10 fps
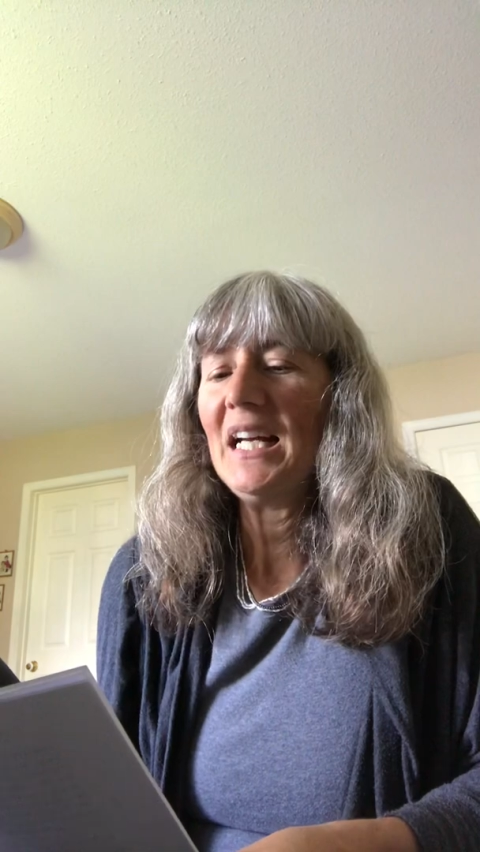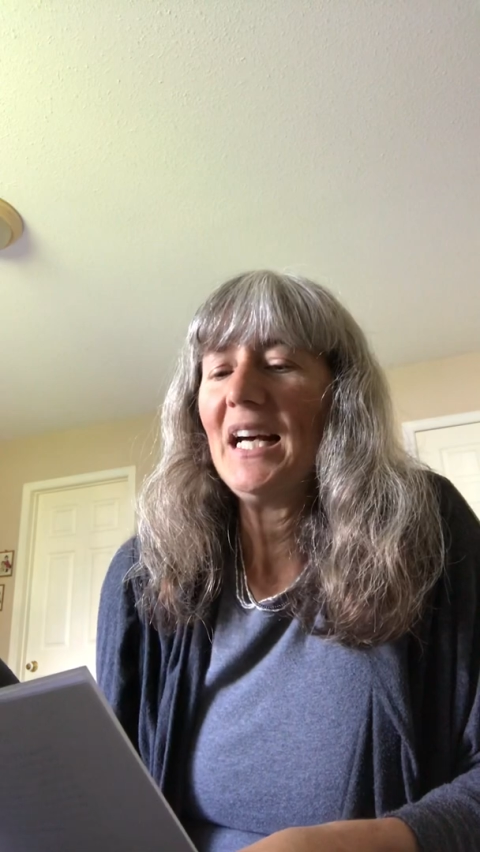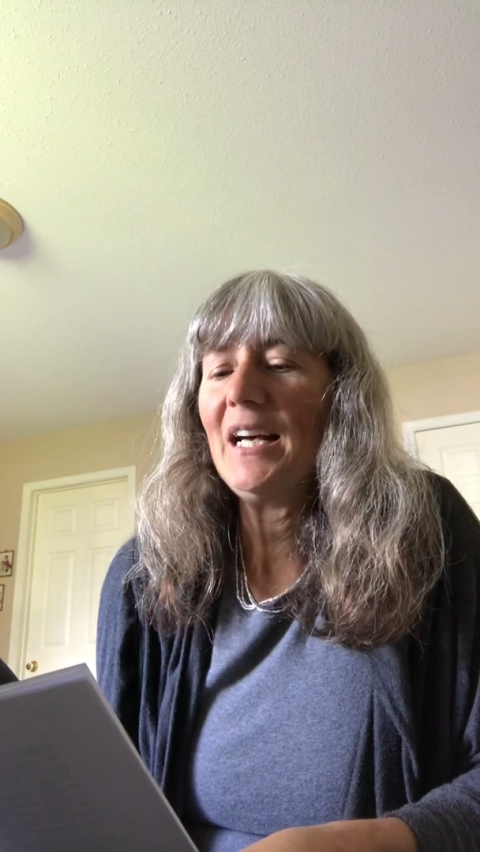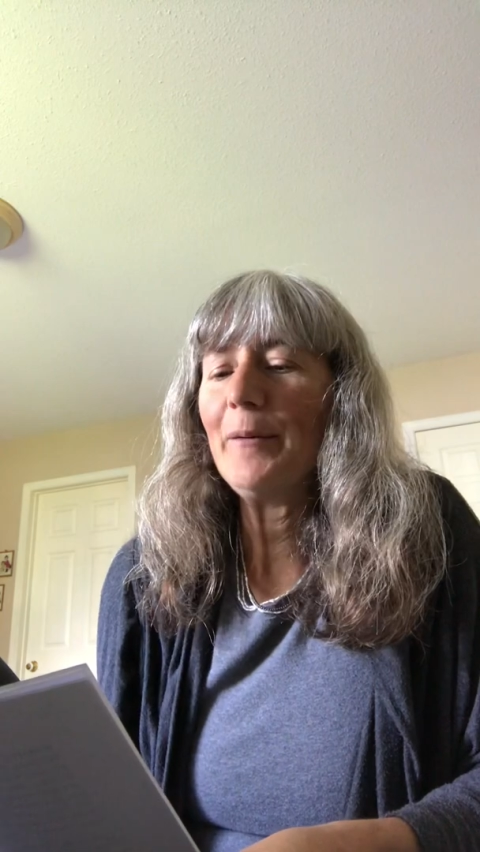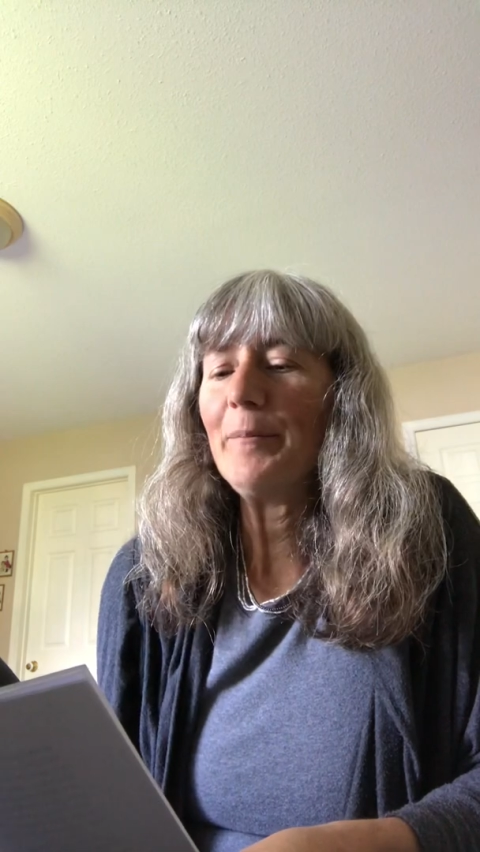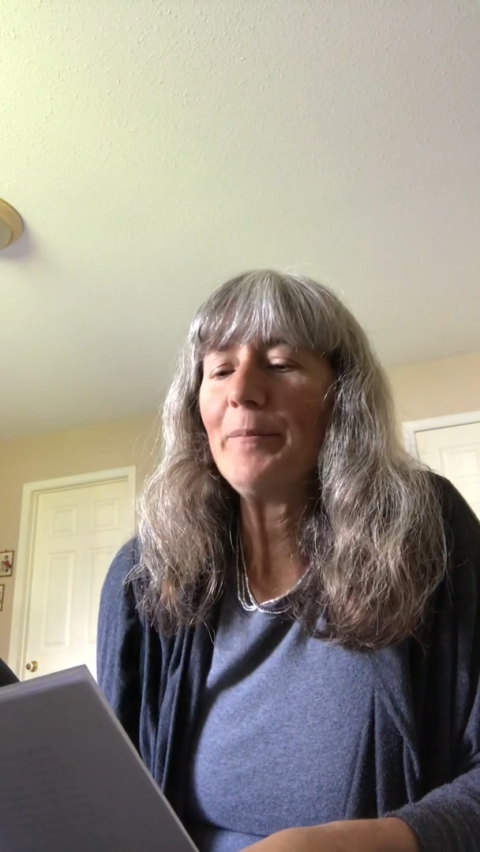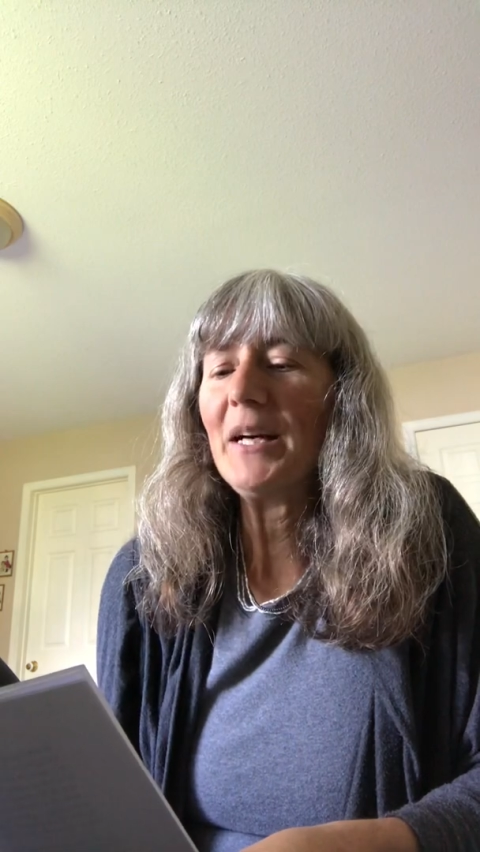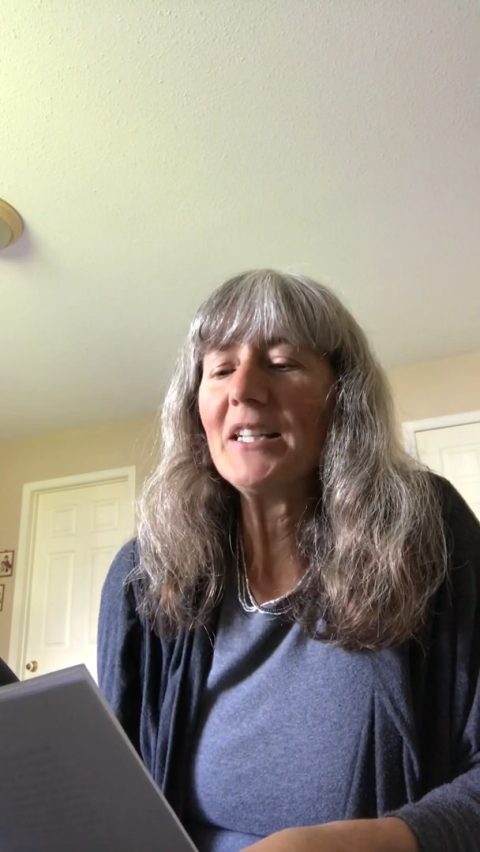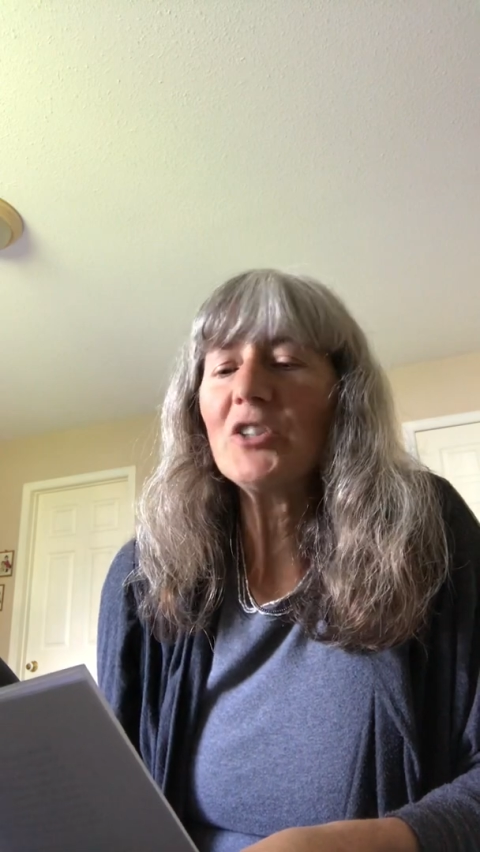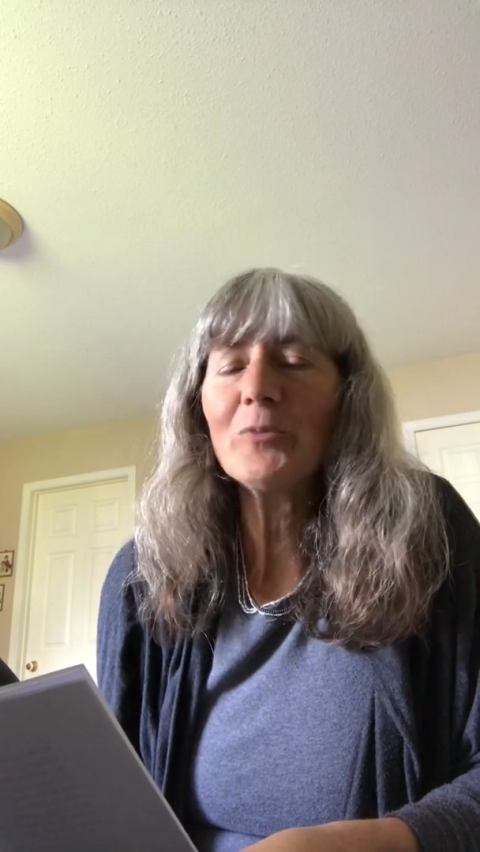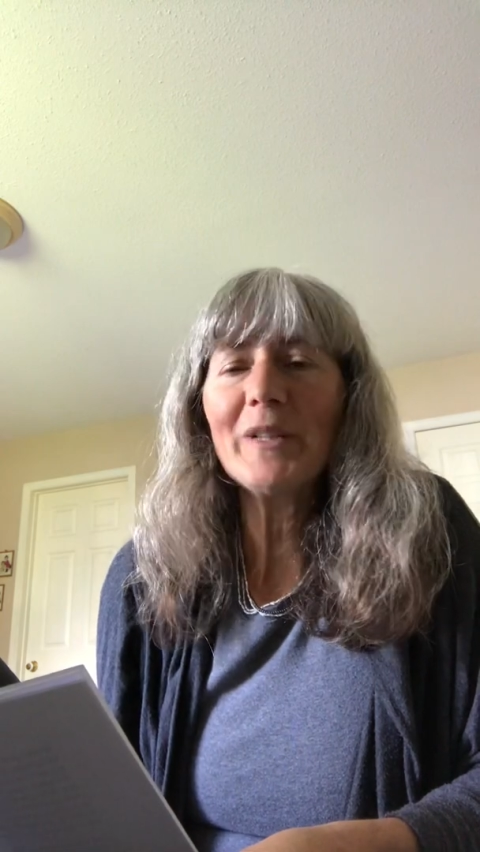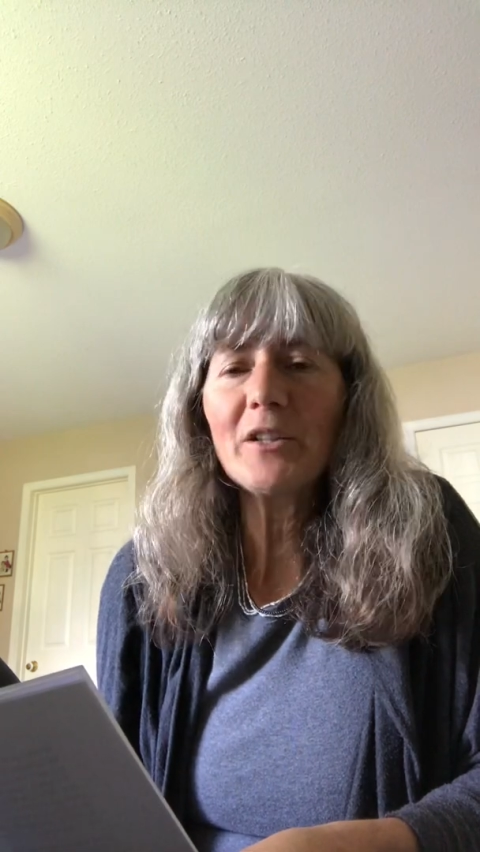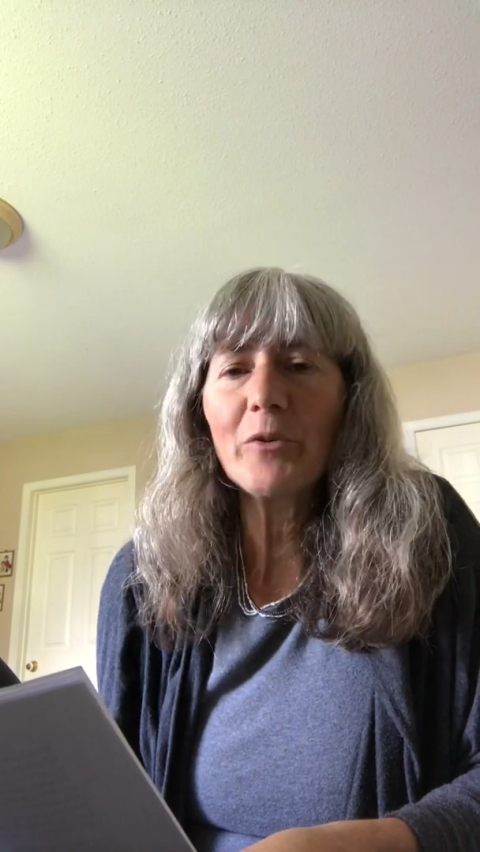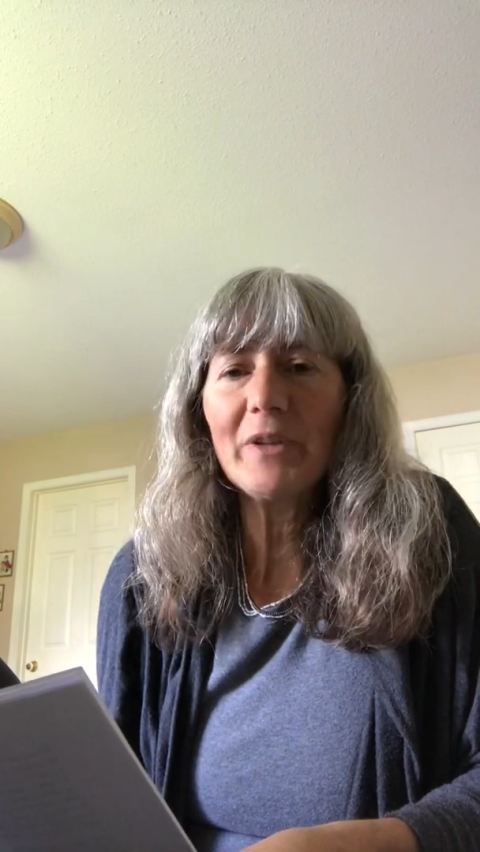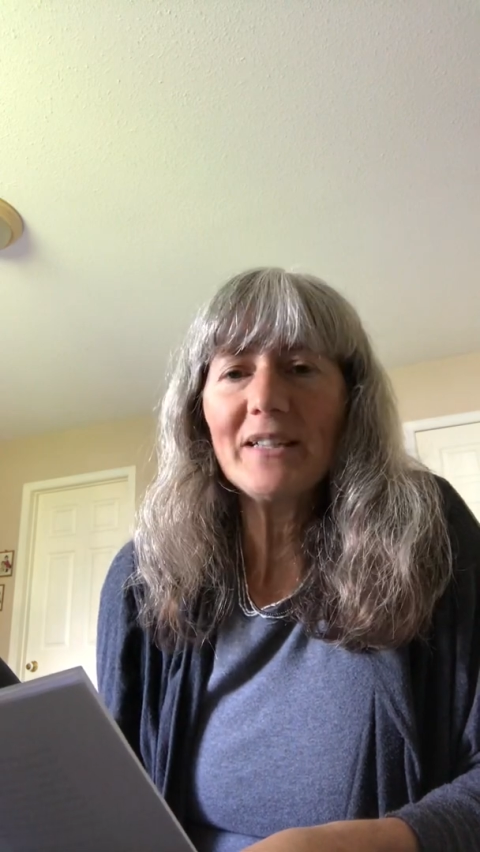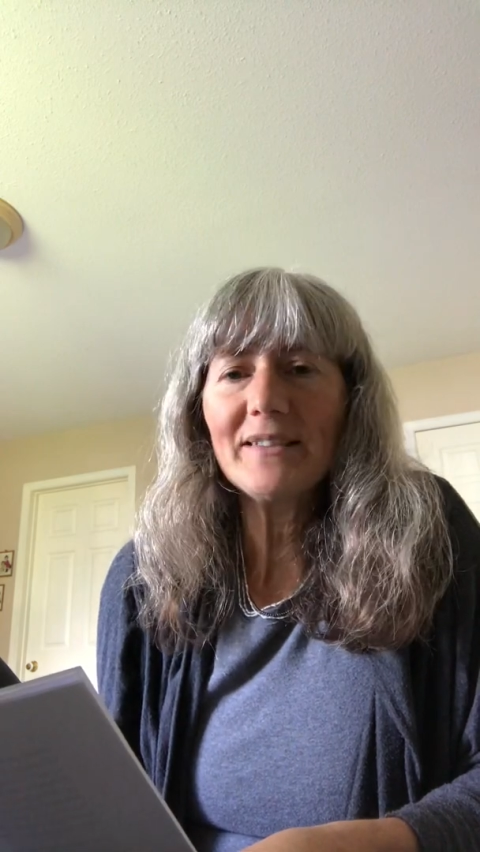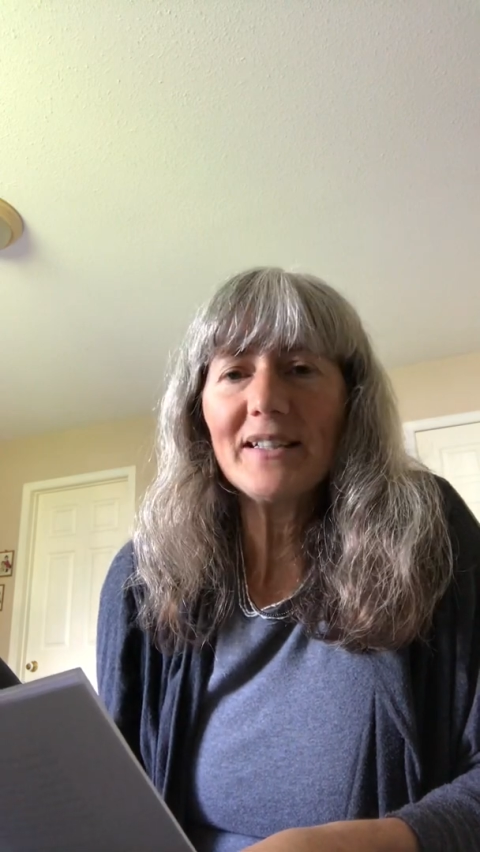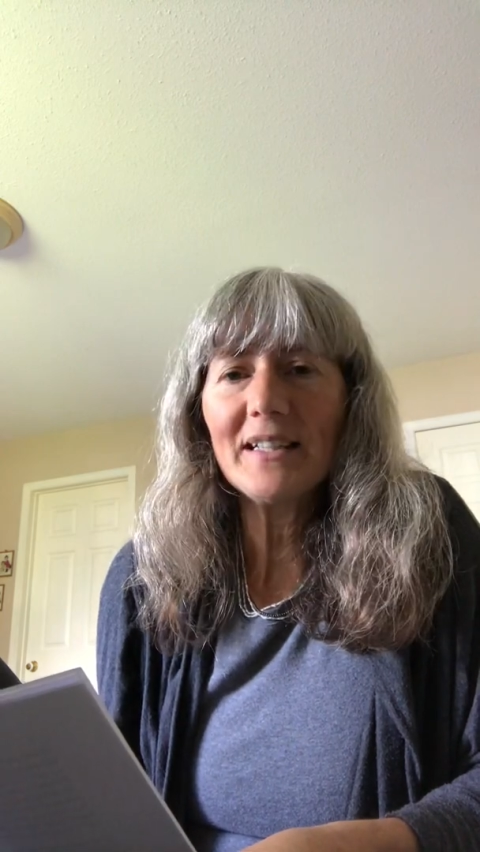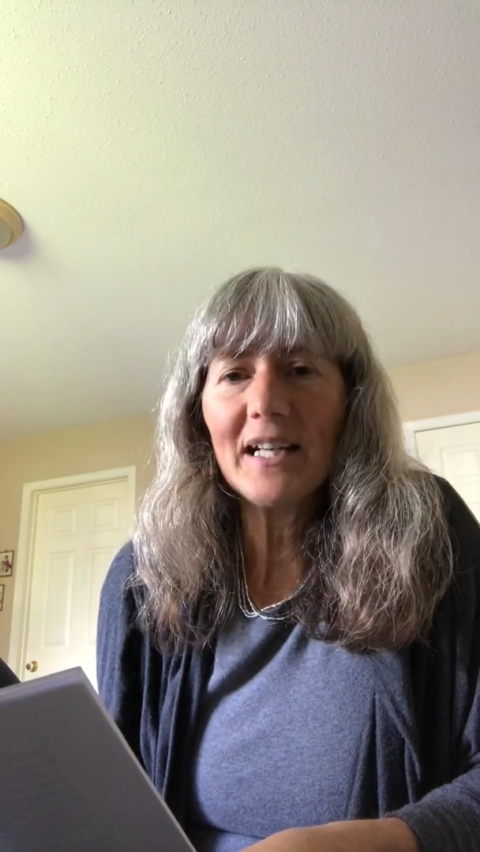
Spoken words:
Punishment creates an